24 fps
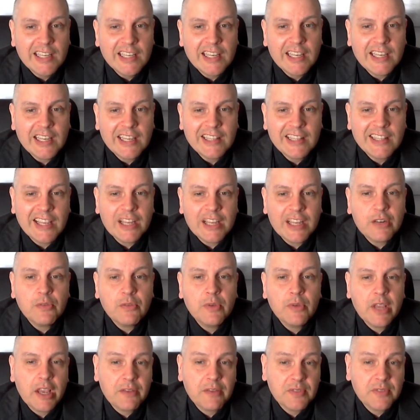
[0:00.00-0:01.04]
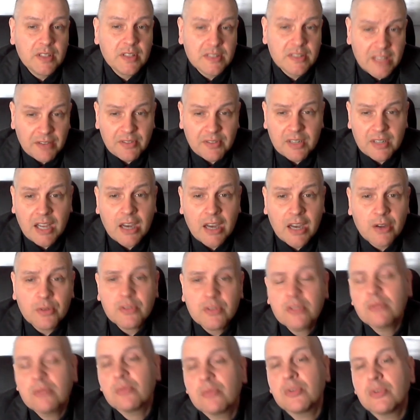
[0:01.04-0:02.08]
Then we have the seventh
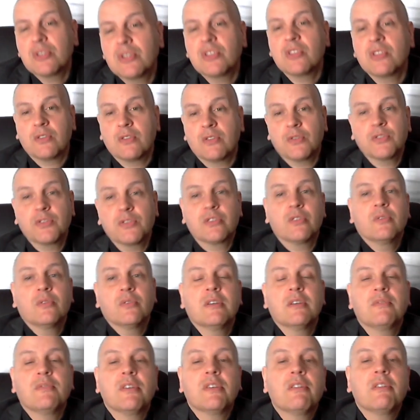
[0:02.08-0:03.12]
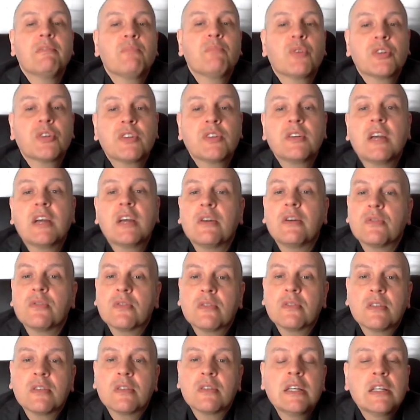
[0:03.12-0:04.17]
house, which is also a very important
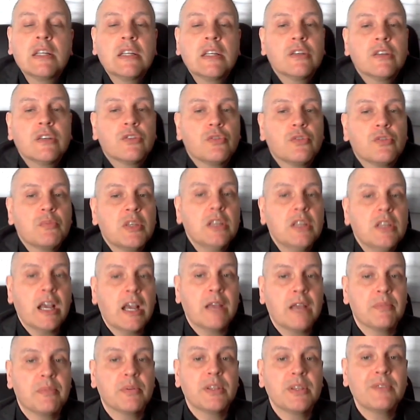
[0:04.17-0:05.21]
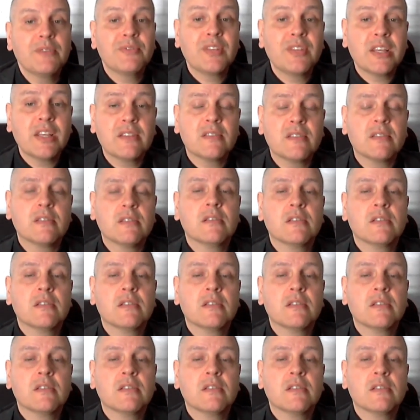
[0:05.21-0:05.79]
house to me. I believe that